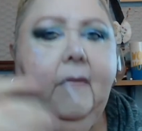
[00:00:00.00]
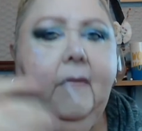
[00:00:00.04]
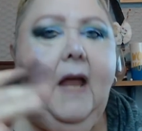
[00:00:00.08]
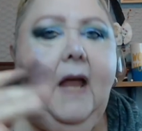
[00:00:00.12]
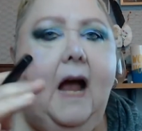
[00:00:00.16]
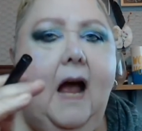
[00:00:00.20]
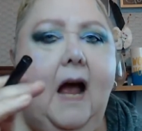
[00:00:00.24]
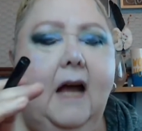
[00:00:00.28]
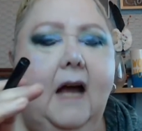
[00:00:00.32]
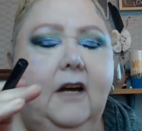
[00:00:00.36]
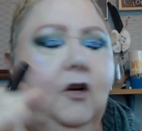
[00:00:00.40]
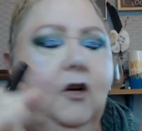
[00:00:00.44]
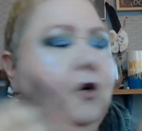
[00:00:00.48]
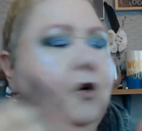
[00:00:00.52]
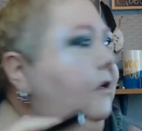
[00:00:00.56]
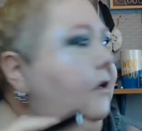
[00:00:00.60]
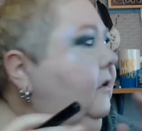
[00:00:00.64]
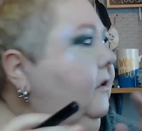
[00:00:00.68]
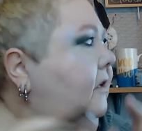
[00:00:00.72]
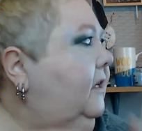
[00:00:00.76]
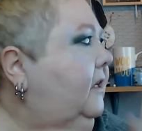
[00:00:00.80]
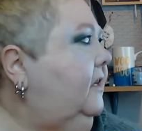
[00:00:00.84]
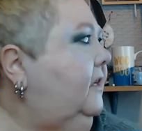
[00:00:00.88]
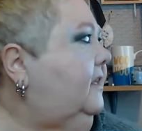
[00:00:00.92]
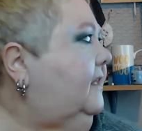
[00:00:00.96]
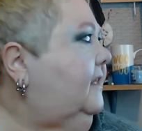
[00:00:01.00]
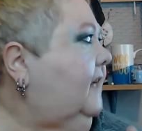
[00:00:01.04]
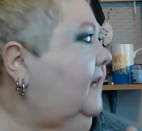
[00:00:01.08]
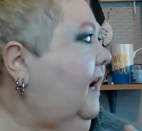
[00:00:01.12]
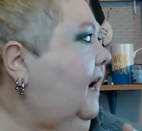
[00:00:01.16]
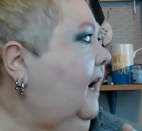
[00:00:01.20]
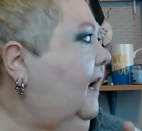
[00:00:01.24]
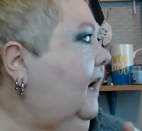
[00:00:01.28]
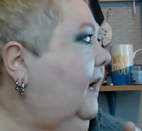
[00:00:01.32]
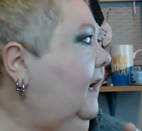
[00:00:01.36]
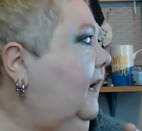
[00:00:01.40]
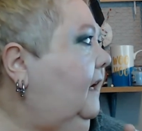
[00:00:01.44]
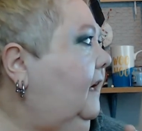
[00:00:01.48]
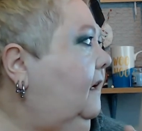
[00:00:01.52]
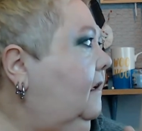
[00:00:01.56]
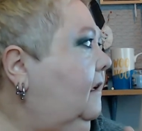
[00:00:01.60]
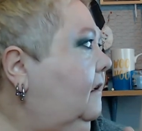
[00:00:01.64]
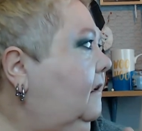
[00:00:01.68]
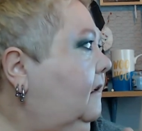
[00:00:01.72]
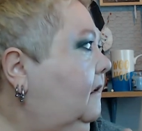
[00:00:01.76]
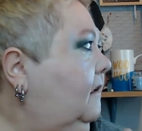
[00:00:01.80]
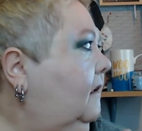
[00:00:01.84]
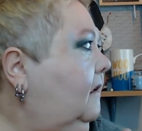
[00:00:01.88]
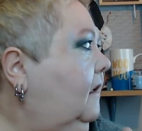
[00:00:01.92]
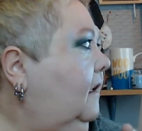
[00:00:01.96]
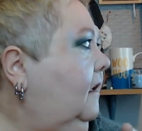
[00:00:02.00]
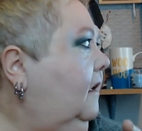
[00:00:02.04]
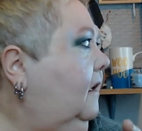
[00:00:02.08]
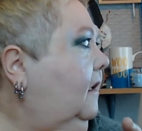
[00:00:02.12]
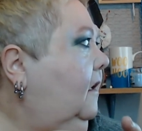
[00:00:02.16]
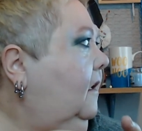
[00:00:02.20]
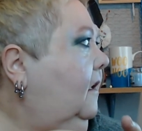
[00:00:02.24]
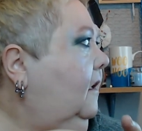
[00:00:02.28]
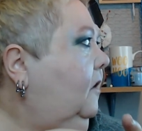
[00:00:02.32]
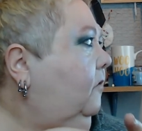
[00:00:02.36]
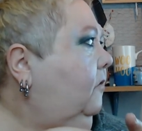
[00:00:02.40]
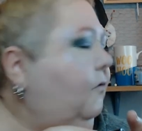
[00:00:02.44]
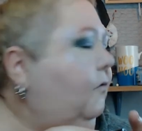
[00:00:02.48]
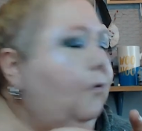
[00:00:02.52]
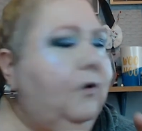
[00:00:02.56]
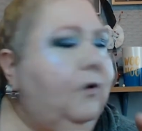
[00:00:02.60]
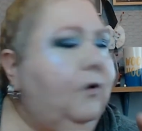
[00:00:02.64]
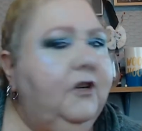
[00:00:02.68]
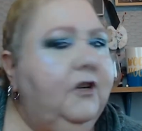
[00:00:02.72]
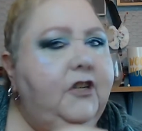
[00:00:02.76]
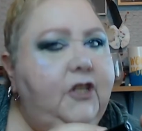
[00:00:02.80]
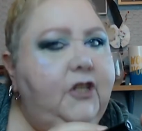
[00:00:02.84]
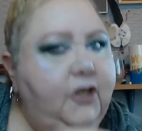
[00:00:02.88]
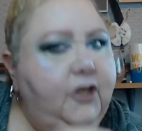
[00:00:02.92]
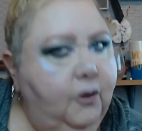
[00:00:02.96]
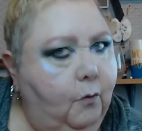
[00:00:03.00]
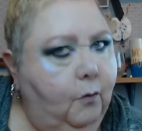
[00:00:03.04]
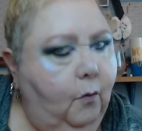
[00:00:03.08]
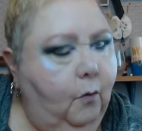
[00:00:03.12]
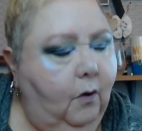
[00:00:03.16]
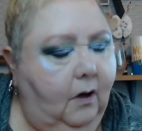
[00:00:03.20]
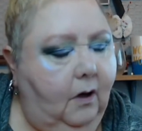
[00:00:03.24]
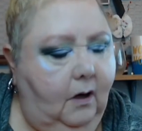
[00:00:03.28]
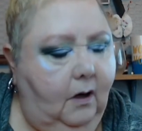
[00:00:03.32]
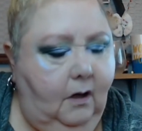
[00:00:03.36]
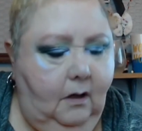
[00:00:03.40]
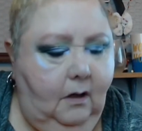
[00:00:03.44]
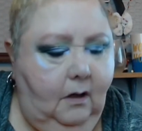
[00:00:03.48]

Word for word: I couldn't decide for sure